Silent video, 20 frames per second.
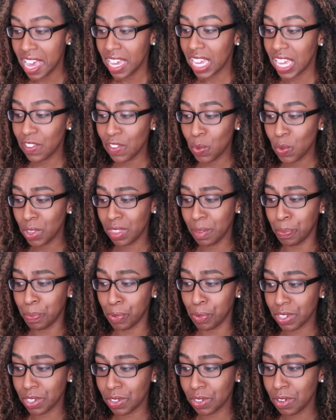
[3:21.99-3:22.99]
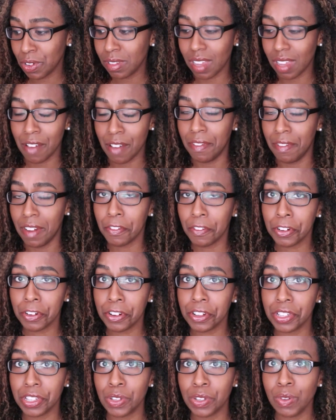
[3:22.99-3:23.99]
Even with the bristles, I've never
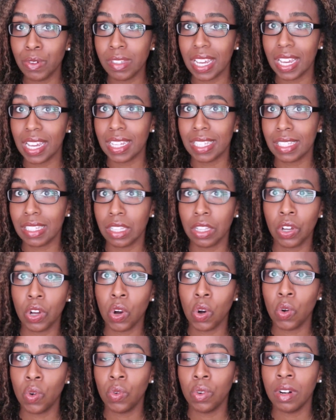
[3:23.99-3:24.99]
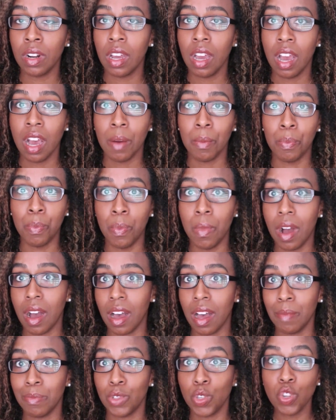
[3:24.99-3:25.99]
used a silicone
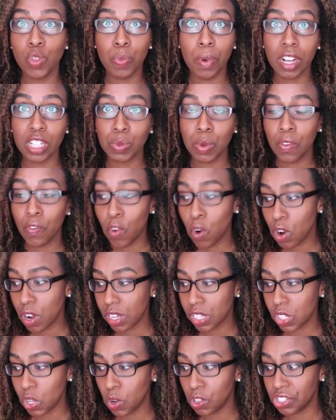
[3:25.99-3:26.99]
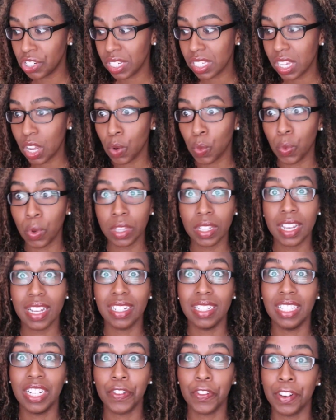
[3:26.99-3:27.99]
toothbrush before, so it's just a really
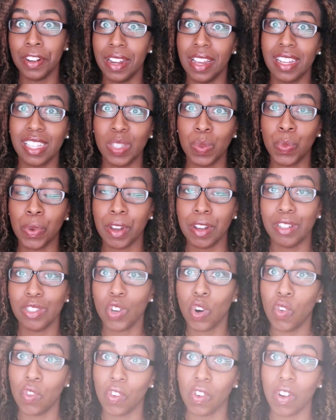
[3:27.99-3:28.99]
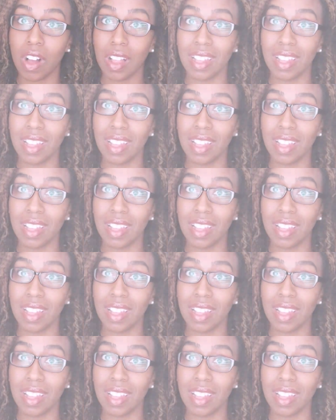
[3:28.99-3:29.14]
different experience overall